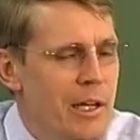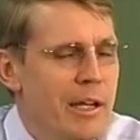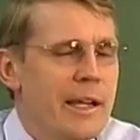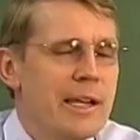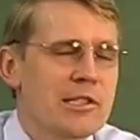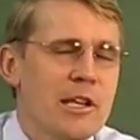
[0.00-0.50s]

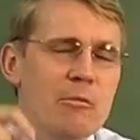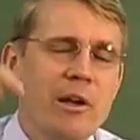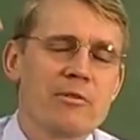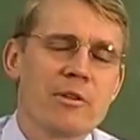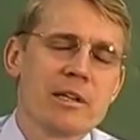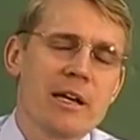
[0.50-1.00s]
He said, we
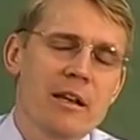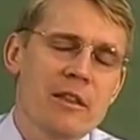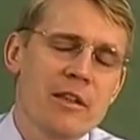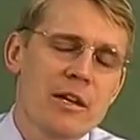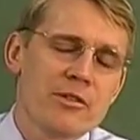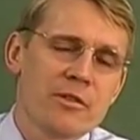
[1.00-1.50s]
drilled down
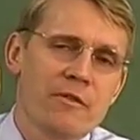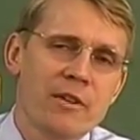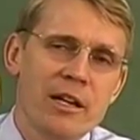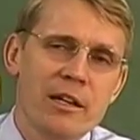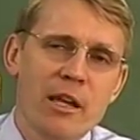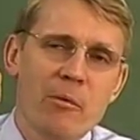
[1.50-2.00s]
1,000 feet,
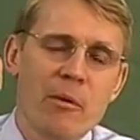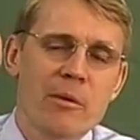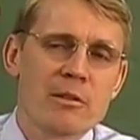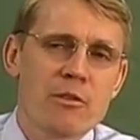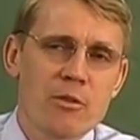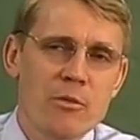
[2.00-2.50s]
and then
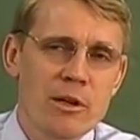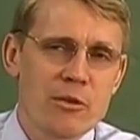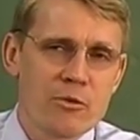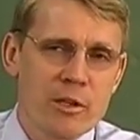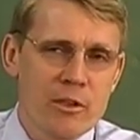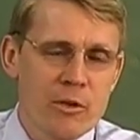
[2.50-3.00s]
we
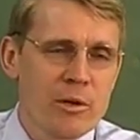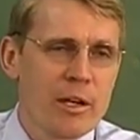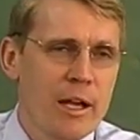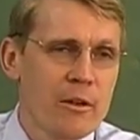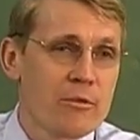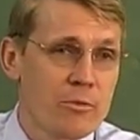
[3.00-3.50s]
drilled through a
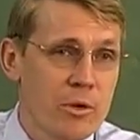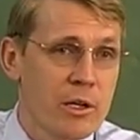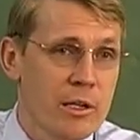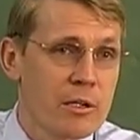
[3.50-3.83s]
layer of wood,